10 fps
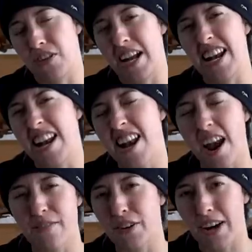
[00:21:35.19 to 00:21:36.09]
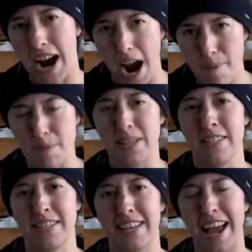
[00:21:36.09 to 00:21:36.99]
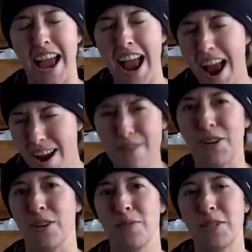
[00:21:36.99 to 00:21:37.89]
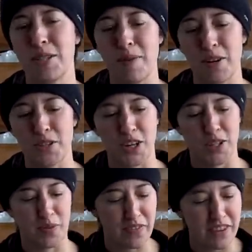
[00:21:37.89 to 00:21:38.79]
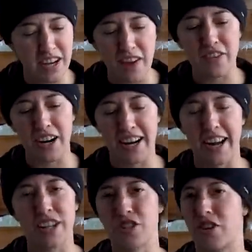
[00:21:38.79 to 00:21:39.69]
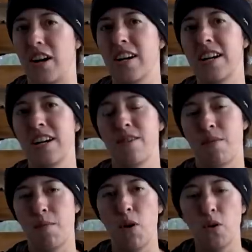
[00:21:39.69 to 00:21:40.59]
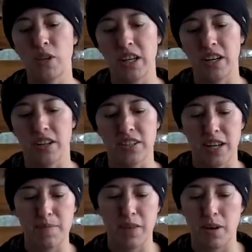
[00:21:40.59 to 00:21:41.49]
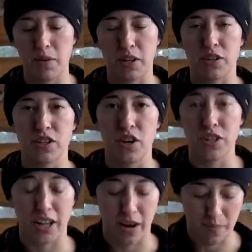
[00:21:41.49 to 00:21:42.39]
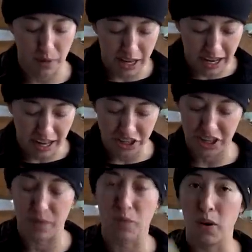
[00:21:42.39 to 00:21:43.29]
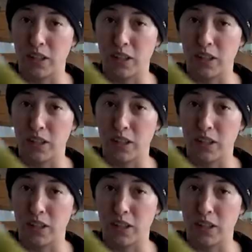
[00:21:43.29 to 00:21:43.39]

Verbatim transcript: That never happens ever with tomato sauce. We've never had extra from a whole year. Same thing with our salsa. And we actually have